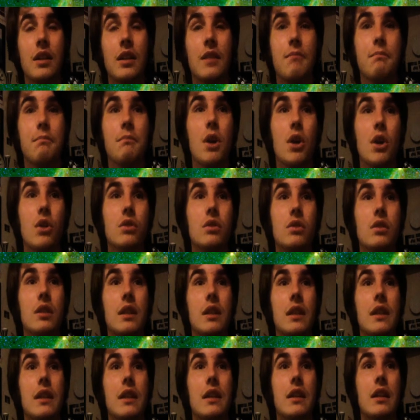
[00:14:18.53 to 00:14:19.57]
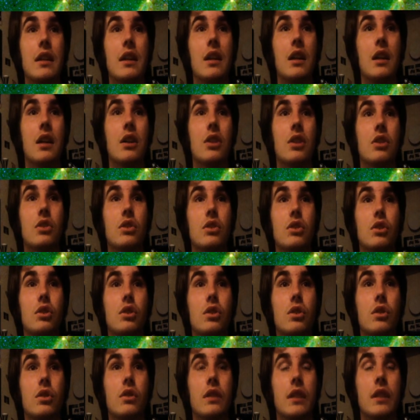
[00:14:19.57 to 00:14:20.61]
Most of the
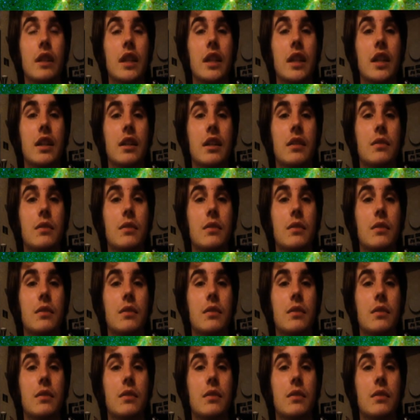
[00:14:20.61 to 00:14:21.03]
story